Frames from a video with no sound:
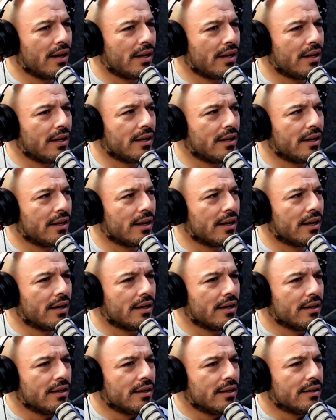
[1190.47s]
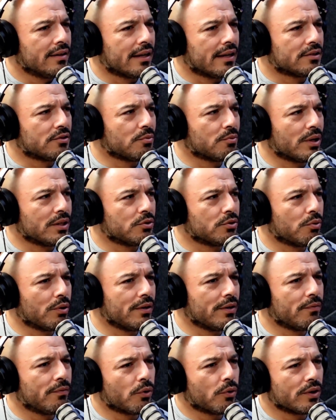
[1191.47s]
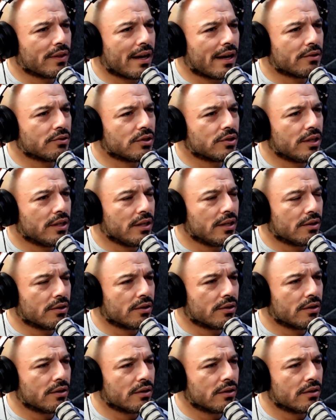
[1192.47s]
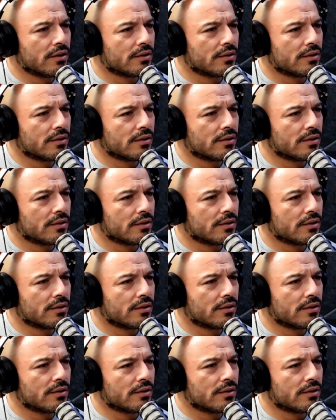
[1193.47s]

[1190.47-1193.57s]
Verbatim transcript: in uh that's what 24,000 a year?